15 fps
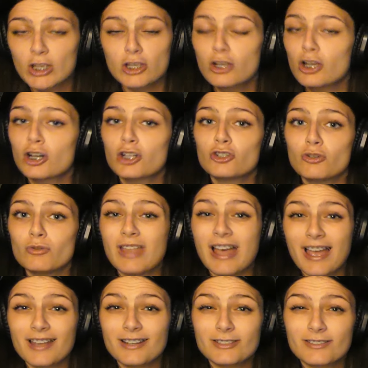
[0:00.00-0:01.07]
You going to do
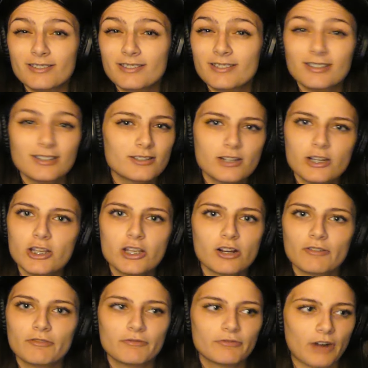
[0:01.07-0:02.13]
that to
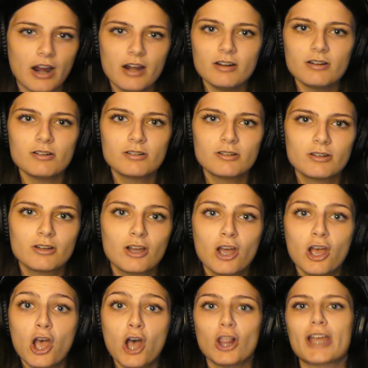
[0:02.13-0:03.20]
your friend?
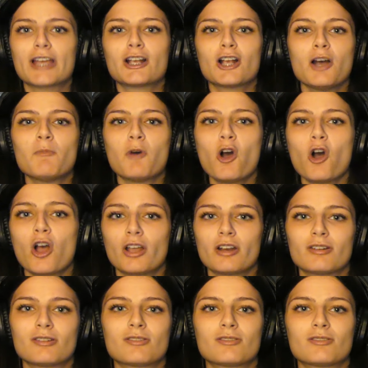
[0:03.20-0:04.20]
Like come on.